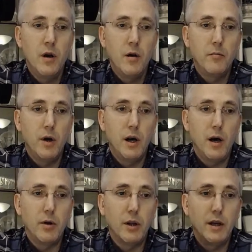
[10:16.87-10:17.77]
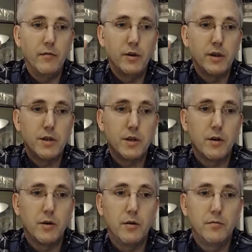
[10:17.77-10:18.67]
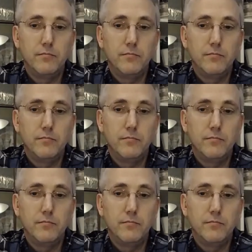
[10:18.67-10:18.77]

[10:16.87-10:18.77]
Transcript: but I believe with this little